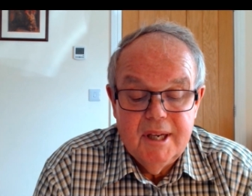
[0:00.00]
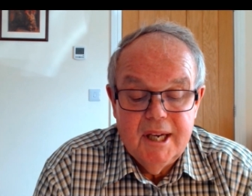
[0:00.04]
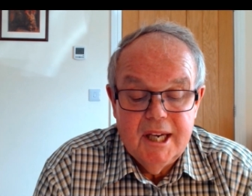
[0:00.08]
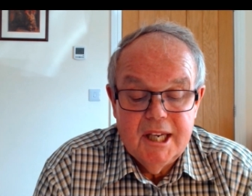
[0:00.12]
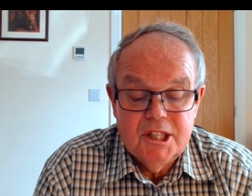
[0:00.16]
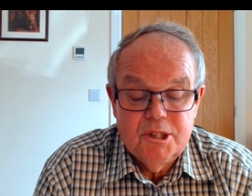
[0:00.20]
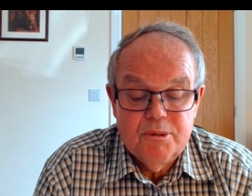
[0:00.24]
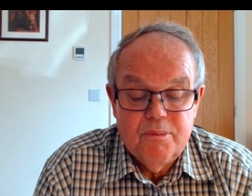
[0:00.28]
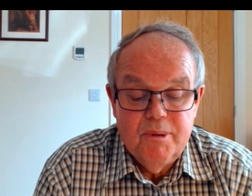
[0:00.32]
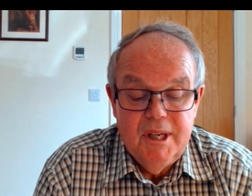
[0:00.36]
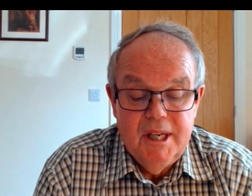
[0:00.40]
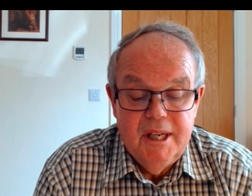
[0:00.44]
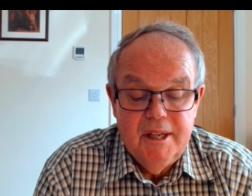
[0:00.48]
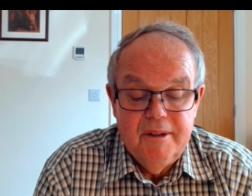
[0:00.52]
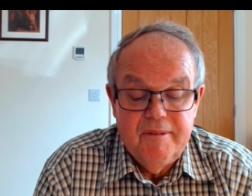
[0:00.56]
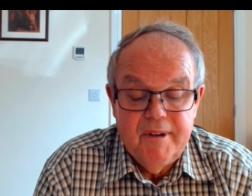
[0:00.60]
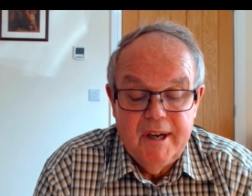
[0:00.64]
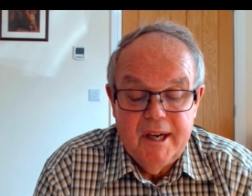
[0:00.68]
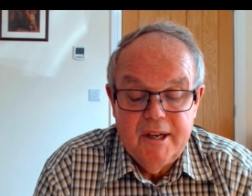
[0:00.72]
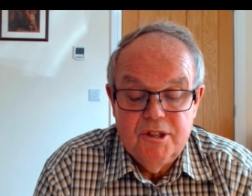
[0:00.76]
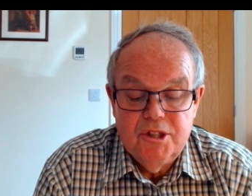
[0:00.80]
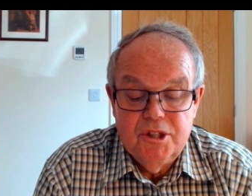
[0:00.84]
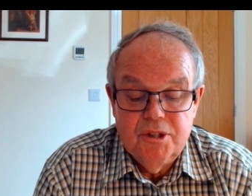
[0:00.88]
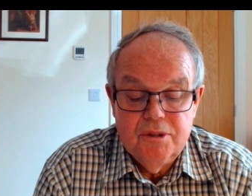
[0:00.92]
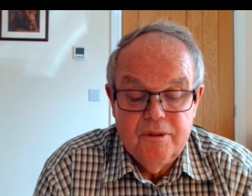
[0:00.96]
as we live
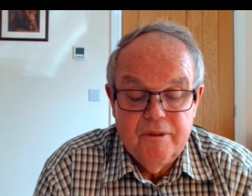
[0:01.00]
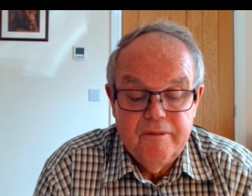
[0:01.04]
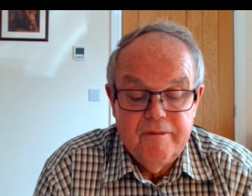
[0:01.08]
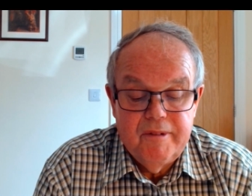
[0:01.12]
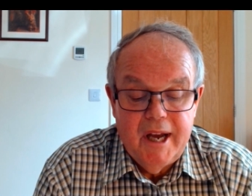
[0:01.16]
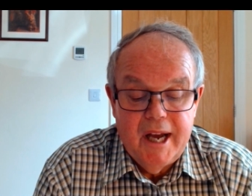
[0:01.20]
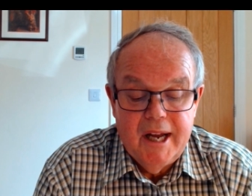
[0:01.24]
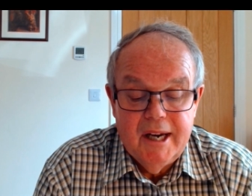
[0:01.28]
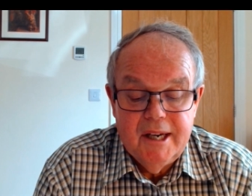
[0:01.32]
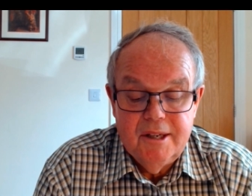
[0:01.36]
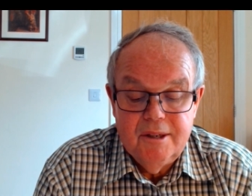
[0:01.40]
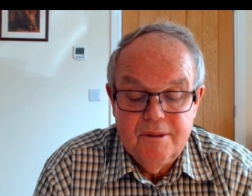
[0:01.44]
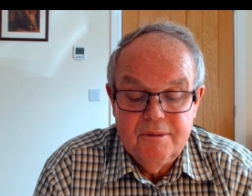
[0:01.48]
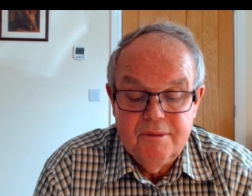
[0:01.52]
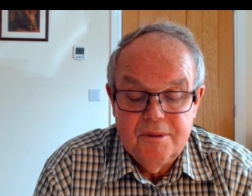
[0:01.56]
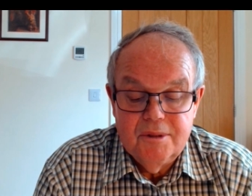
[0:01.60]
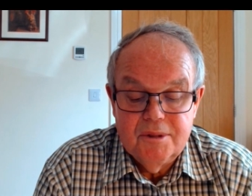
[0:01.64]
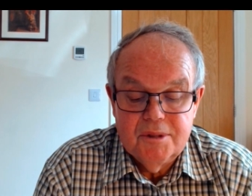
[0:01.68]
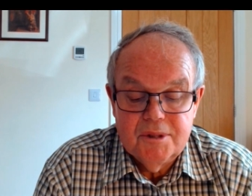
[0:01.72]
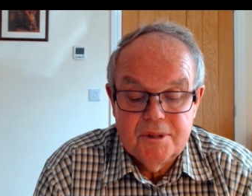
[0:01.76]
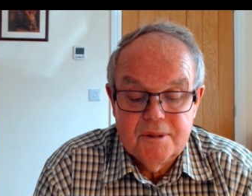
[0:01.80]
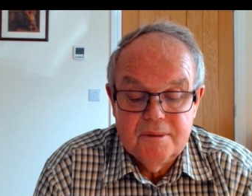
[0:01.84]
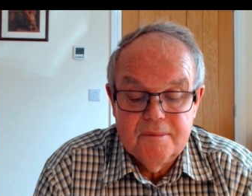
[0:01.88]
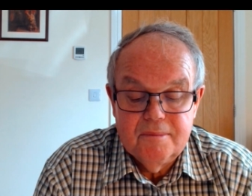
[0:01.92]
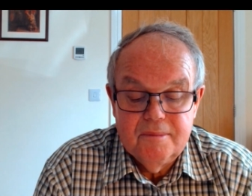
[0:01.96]
out your
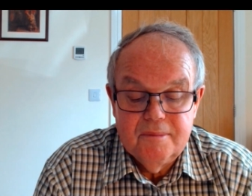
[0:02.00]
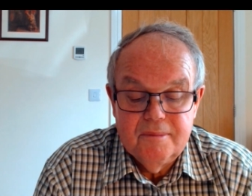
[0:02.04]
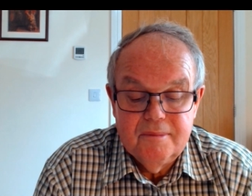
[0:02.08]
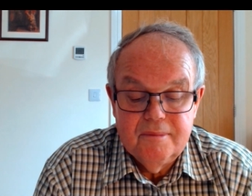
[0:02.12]
values.